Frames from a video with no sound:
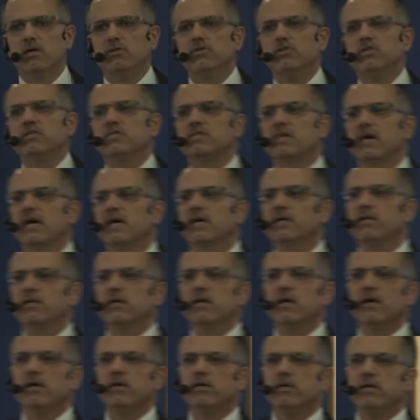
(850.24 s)
design,
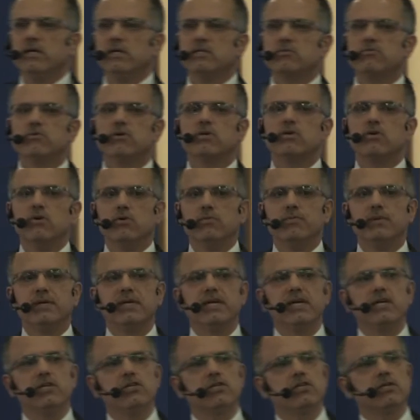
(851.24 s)
network
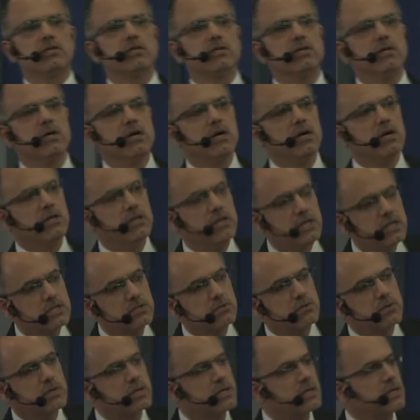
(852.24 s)
operation,
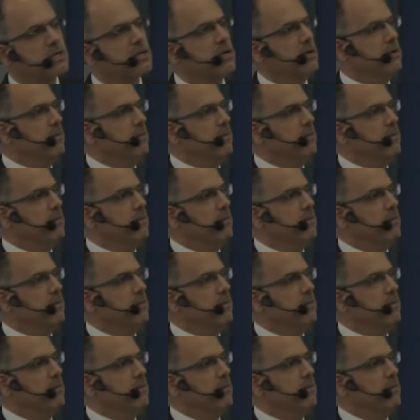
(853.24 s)
network